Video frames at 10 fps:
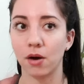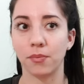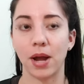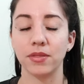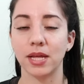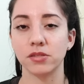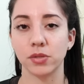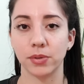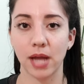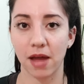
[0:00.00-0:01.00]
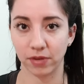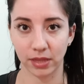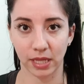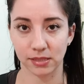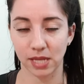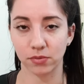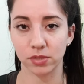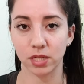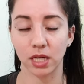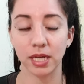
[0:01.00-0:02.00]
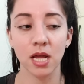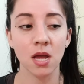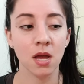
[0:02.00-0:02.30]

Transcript: around that so everything sounds good.